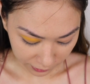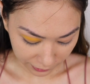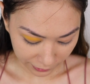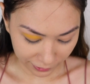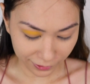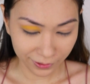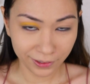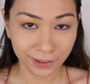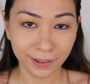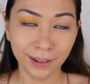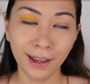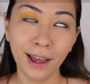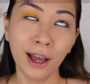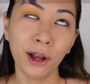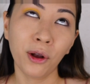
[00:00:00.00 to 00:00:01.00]
like
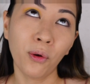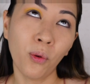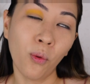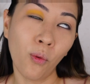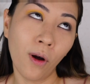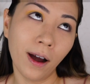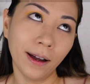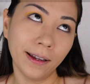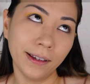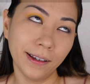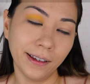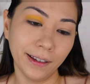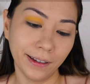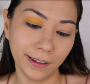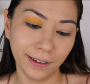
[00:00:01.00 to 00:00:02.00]

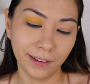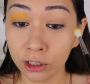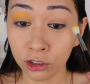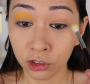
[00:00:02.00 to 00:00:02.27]
quiet,